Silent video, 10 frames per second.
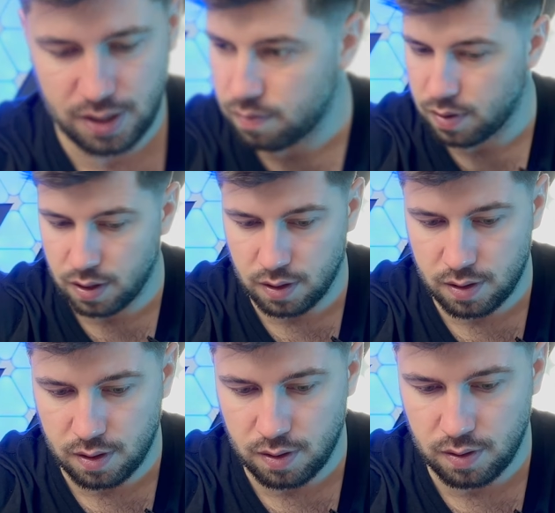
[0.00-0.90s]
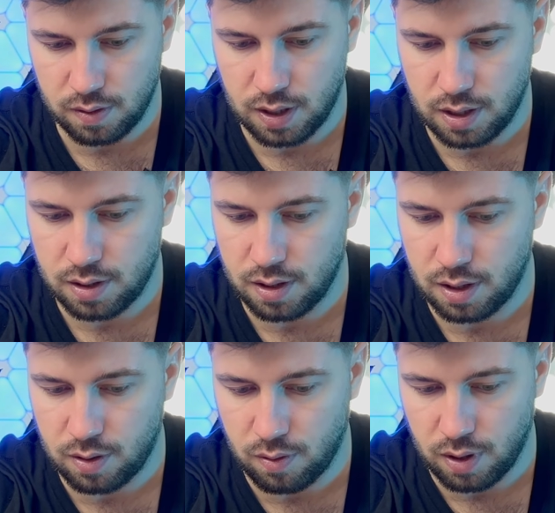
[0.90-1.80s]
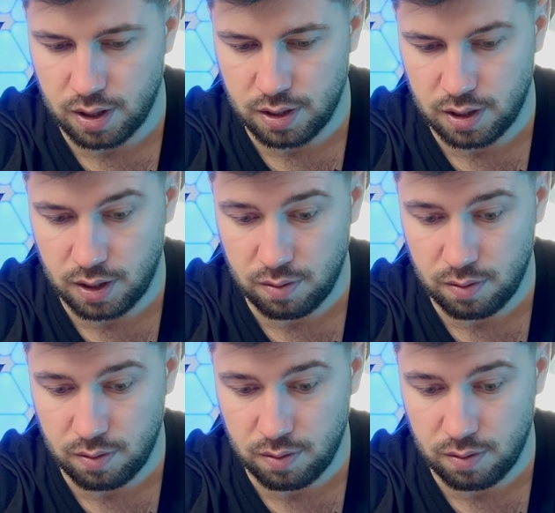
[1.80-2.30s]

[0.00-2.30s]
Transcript: Right, so that's the quality,